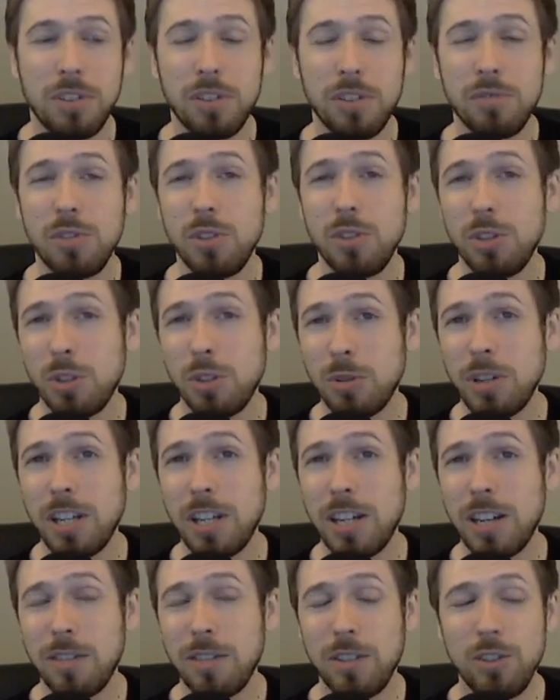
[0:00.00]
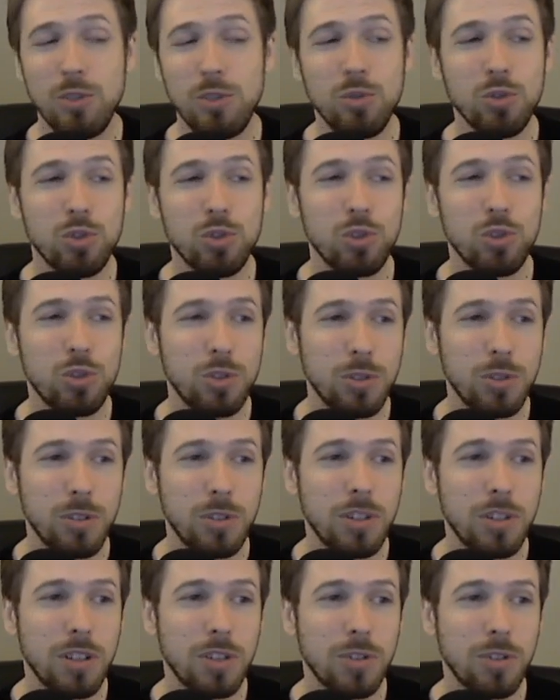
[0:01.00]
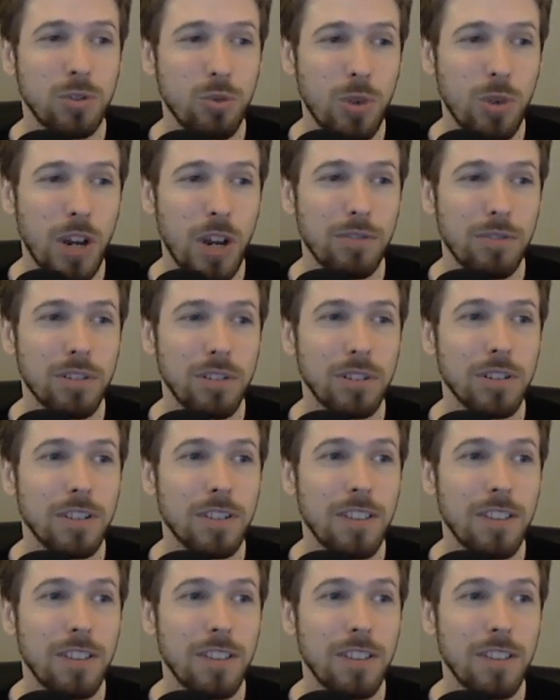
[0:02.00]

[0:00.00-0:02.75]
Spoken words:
that if you don't have it, you should craft it,